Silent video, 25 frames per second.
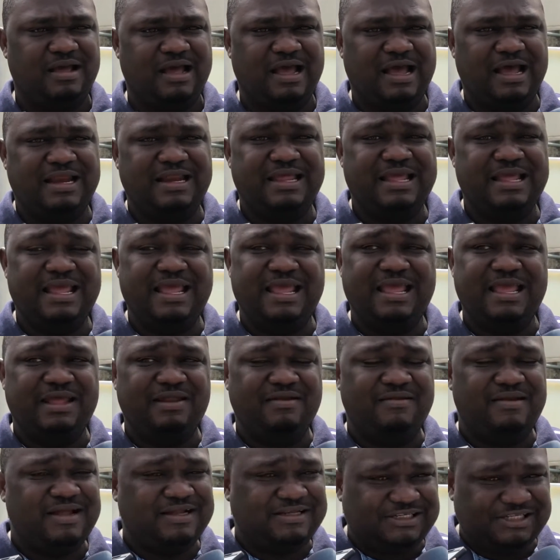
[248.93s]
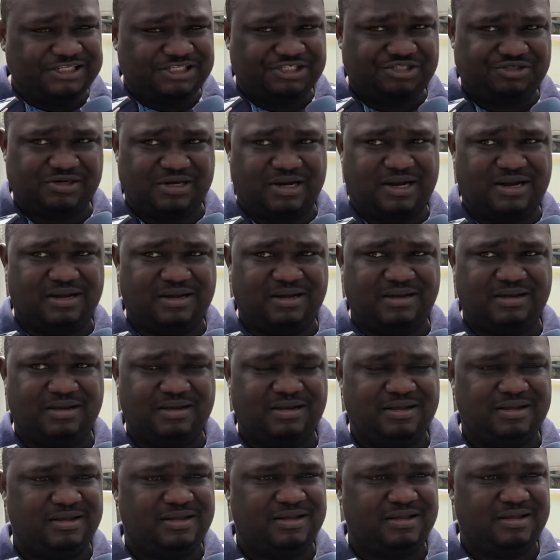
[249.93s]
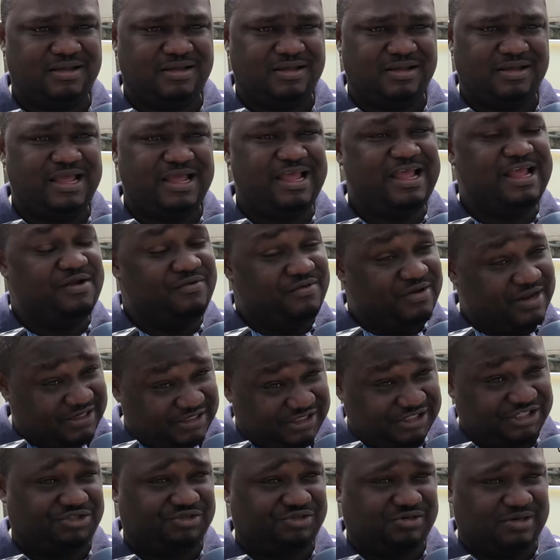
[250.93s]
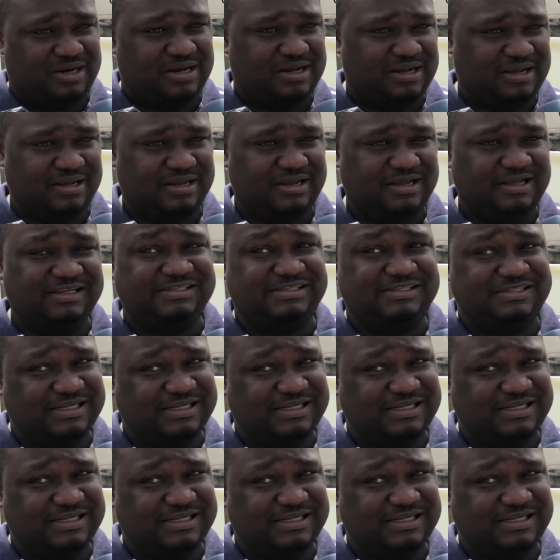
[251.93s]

And a registrar is